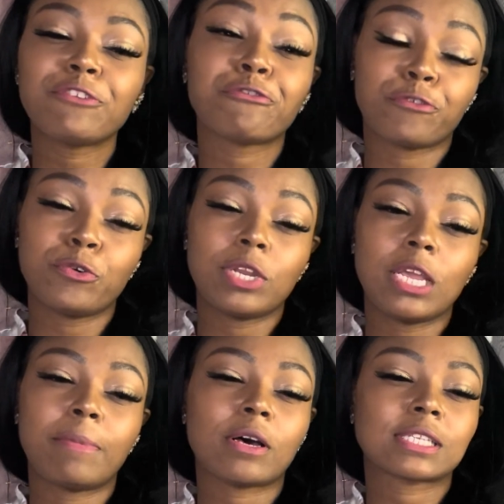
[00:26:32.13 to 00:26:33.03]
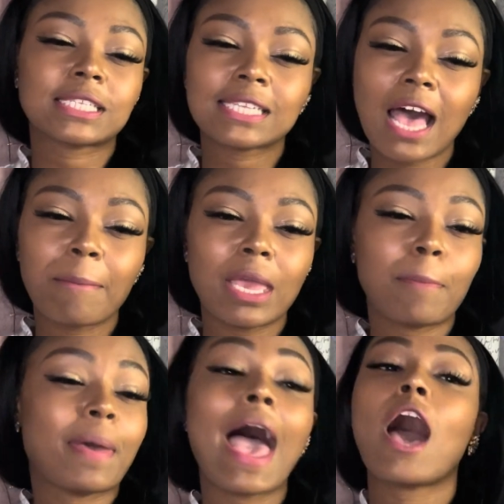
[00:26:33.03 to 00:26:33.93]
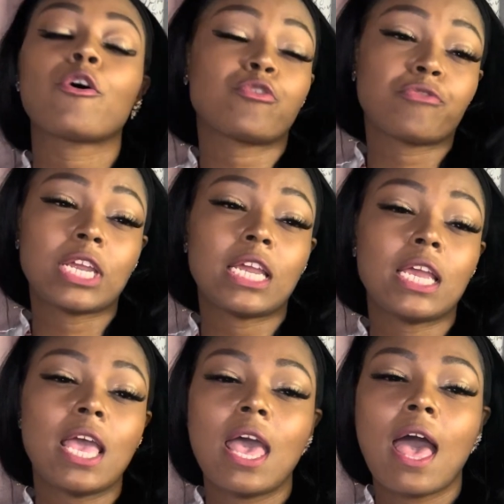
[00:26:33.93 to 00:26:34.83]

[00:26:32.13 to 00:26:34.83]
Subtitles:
fruity, balsamic, powdery.